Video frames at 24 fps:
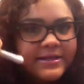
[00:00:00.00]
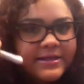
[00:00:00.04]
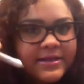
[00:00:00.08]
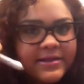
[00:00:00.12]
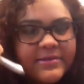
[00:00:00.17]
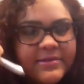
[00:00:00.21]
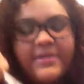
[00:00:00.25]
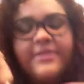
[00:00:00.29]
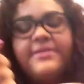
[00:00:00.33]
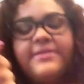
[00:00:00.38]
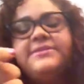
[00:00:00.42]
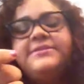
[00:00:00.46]

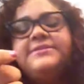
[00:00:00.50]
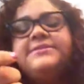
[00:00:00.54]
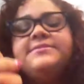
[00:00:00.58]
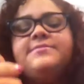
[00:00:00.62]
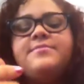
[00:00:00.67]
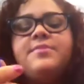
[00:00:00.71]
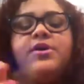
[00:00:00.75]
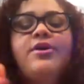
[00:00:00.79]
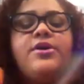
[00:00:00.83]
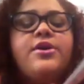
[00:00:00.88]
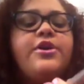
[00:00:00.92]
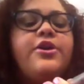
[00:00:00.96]
Now, this is a
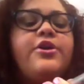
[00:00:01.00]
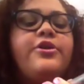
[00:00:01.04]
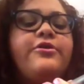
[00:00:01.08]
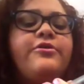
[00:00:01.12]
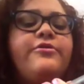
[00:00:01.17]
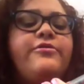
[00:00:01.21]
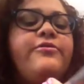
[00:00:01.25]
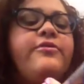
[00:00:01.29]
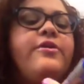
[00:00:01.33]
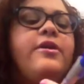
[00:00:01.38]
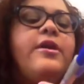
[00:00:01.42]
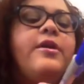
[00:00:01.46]
marker
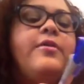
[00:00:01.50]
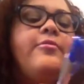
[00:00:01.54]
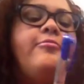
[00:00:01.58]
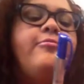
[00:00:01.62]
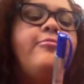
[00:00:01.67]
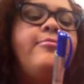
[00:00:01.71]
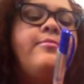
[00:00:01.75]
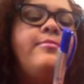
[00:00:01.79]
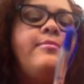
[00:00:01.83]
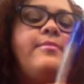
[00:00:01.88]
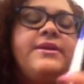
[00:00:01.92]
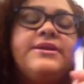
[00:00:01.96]

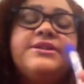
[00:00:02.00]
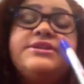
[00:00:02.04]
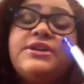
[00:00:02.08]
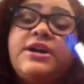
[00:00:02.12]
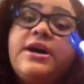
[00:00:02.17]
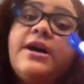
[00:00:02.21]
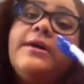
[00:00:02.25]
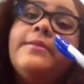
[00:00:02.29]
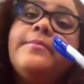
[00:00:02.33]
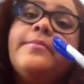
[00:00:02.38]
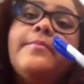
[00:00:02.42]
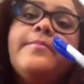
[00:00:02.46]
from my
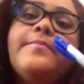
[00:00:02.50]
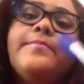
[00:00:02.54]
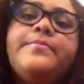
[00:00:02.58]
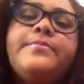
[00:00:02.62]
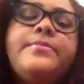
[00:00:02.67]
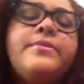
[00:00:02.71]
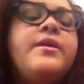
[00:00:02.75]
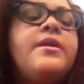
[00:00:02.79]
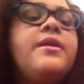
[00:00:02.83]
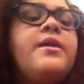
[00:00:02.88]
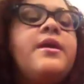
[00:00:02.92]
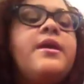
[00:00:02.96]
job.
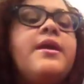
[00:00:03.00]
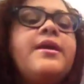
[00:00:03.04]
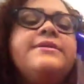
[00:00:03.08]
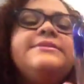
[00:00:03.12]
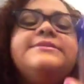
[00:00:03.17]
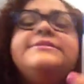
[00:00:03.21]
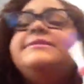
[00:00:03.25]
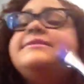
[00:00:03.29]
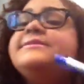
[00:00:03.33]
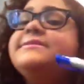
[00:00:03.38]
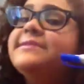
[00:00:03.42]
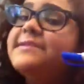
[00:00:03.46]

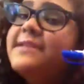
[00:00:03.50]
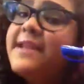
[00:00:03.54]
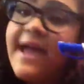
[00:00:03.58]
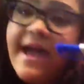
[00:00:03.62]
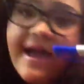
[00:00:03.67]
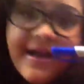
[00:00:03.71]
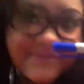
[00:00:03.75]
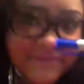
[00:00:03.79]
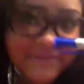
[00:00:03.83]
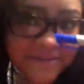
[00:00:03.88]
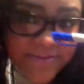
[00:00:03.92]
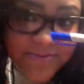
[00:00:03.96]
Doesn't
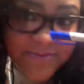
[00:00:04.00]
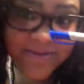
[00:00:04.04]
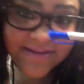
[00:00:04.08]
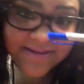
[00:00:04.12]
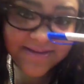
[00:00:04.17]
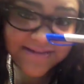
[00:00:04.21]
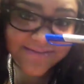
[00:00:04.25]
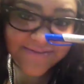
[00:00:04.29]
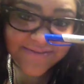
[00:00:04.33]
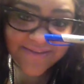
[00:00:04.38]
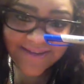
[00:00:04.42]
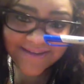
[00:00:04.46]
have to be
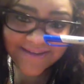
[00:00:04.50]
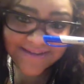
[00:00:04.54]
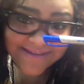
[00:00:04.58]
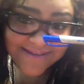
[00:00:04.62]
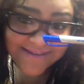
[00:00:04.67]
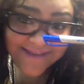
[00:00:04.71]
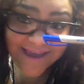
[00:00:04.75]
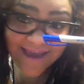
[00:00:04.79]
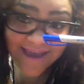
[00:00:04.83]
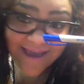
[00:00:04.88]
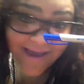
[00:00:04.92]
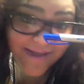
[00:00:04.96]
this
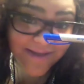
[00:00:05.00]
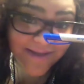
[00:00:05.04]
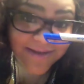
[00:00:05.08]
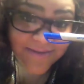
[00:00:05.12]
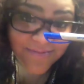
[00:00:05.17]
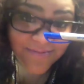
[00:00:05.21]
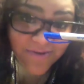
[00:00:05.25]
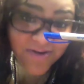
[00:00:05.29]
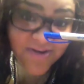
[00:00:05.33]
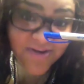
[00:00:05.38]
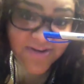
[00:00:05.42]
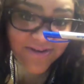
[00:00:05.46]
fancy.
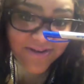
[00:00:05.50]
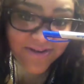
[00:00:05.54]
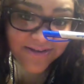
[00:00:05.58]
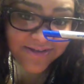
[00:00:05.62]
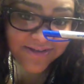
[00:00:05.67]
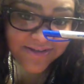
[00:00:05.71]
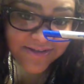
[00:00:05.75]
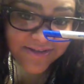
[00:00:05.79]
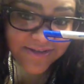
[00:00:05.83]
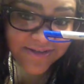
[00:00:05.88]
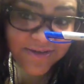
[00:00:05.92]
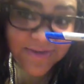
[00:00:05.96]
Any marker
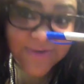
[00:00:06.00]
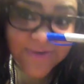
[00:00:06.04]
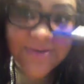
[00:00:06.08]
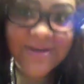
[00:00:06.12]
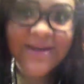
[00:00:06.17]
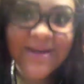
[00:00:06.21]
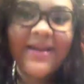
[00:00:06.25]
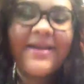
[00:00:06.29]
can do.